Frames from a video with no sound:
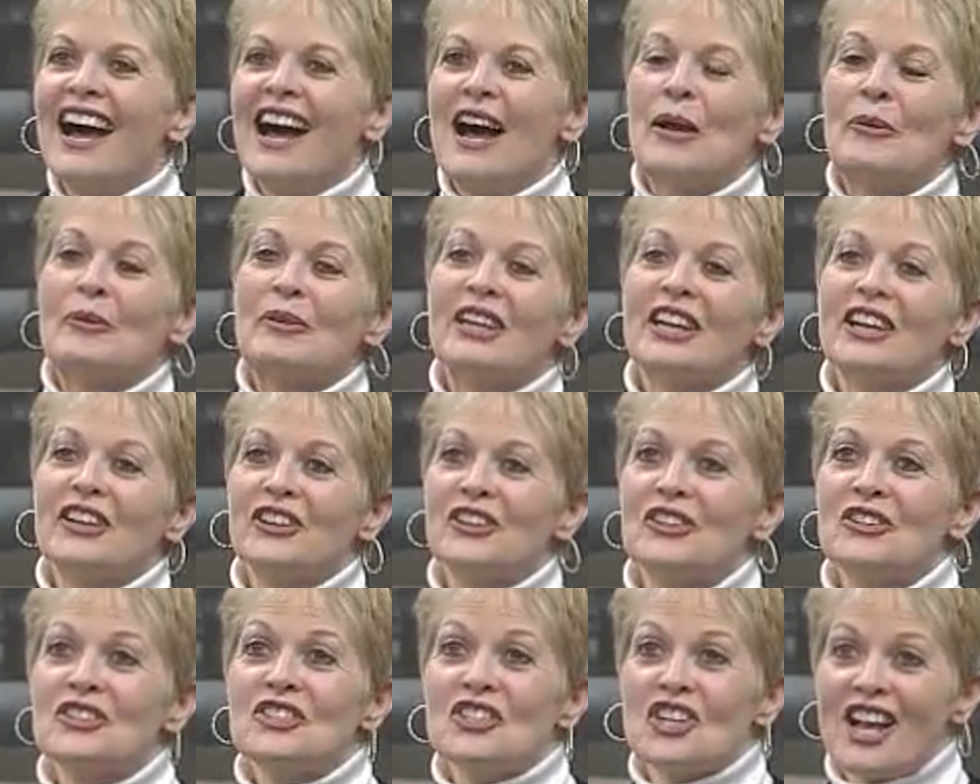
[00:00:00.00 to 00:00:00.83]
I'm
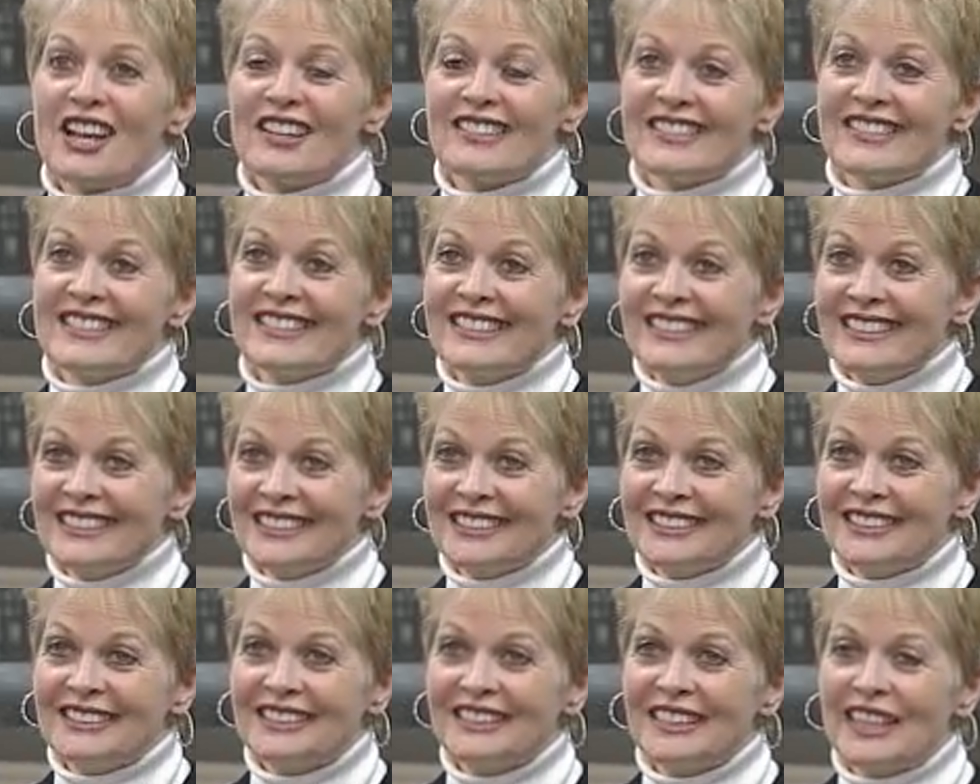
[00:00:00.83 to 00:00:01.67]
Carol Johnson.
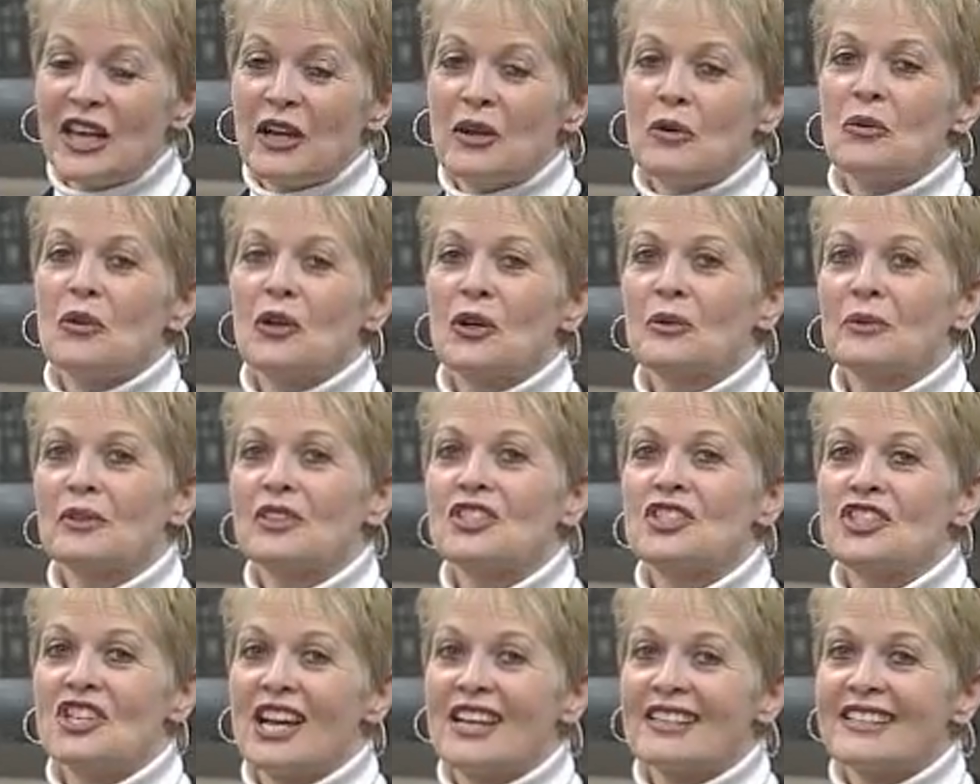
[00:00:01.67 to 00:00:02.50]
I work
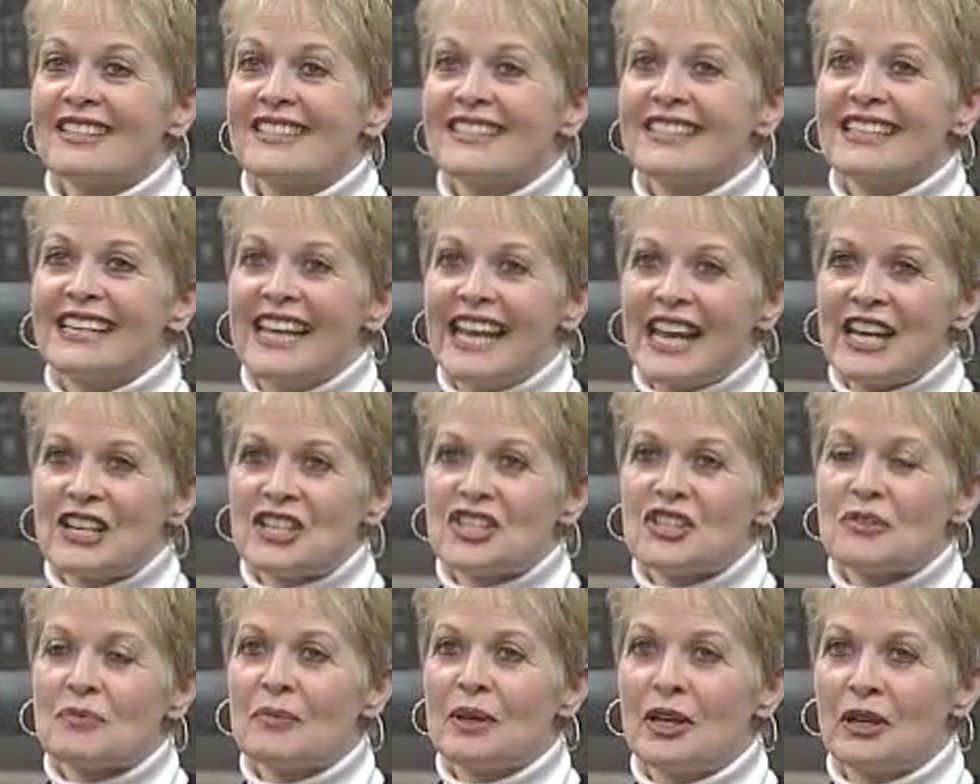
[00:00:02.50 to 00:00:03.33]
with
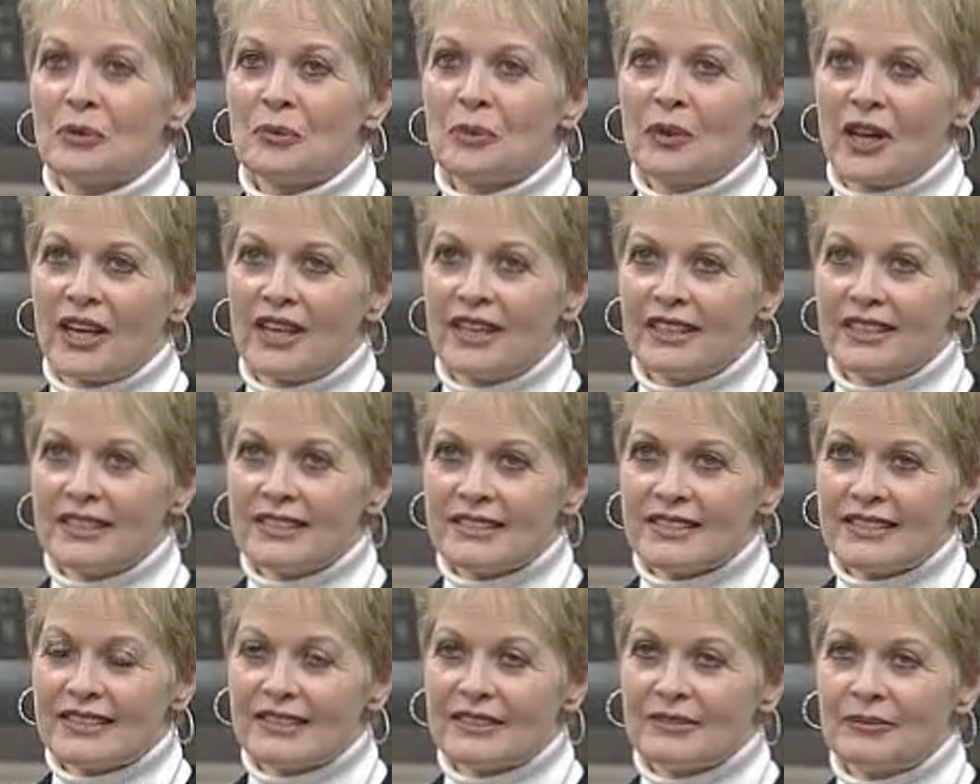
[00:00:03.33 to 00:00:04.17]
Johnson-Nash Metal
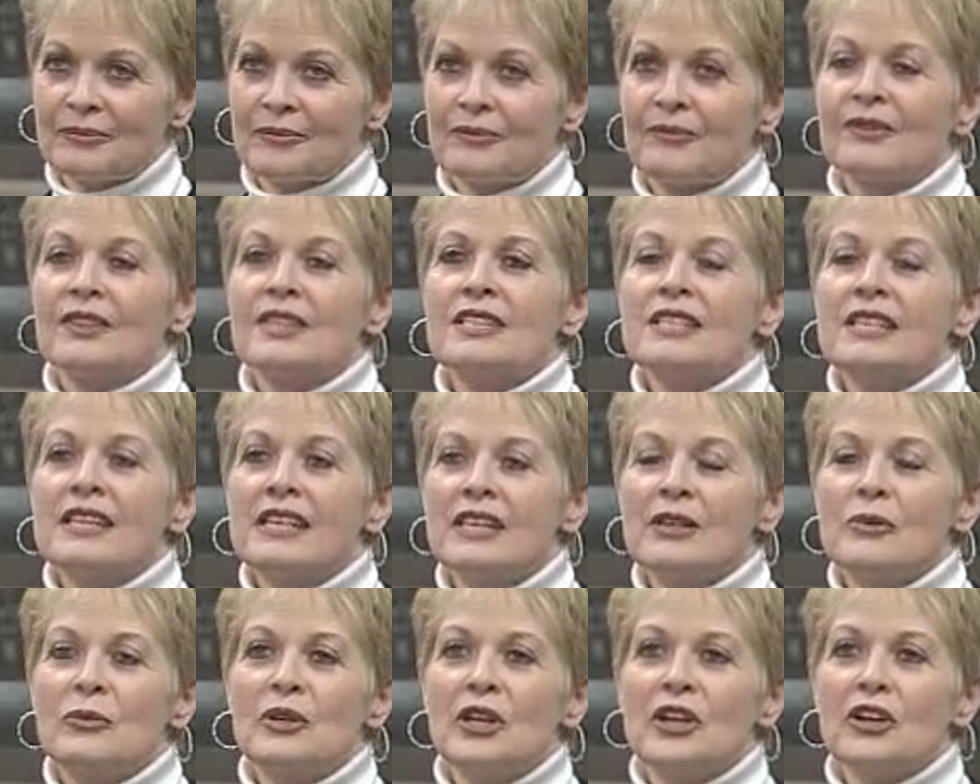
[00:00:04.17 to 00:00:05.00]
Products,
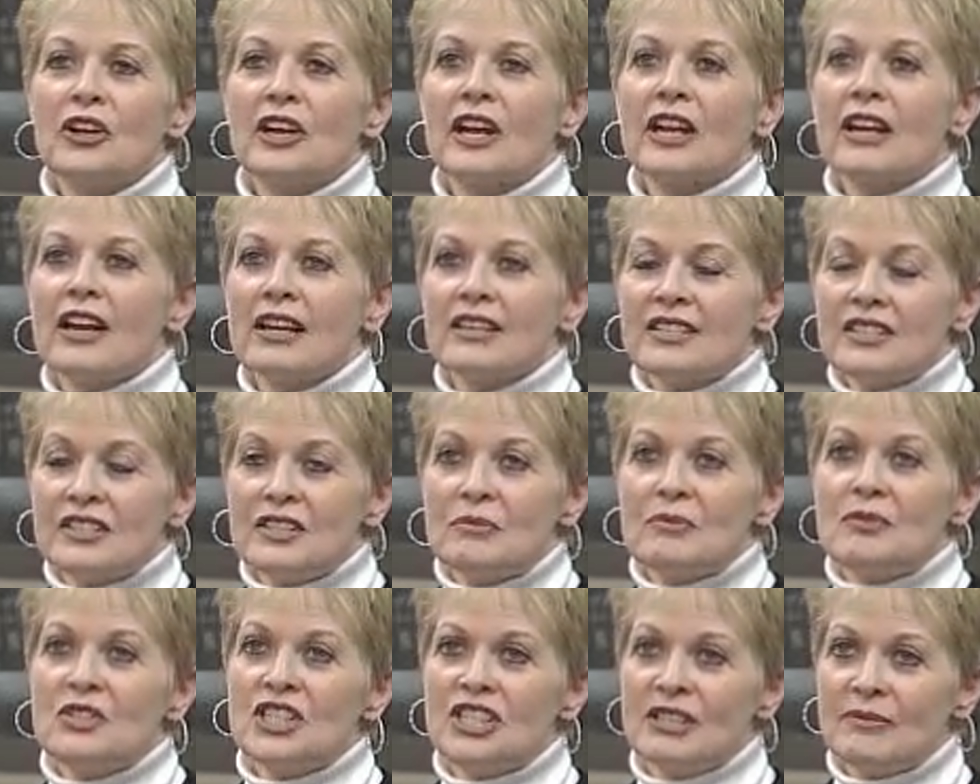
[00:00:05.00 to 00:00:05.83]
and we are a
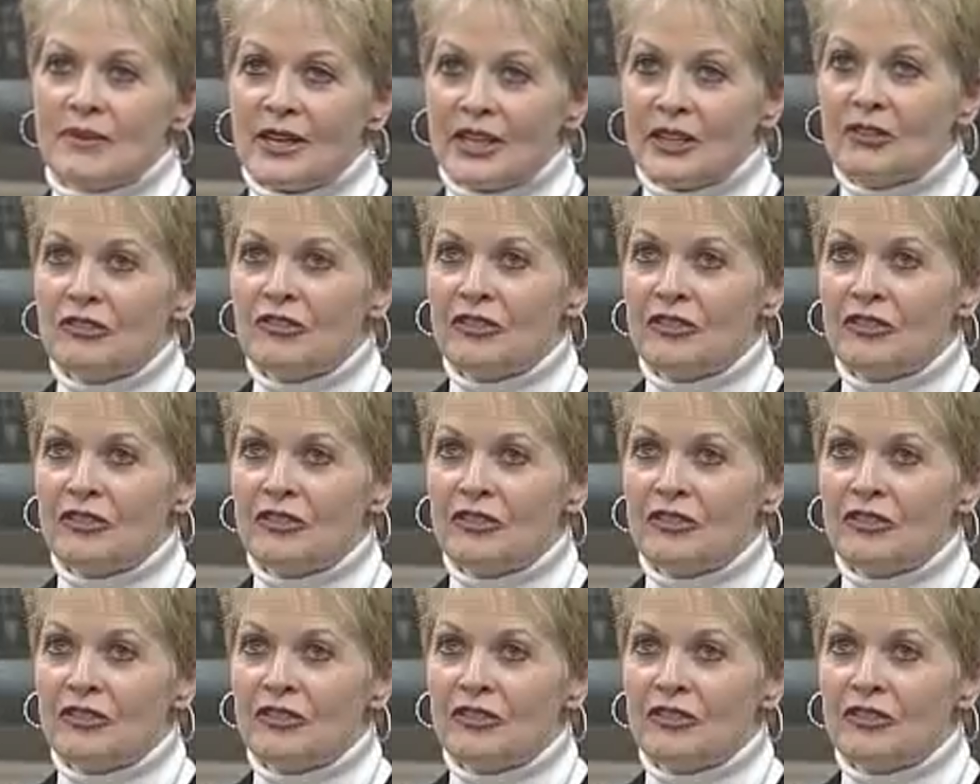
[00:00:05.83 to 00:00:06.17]
custom sheet metal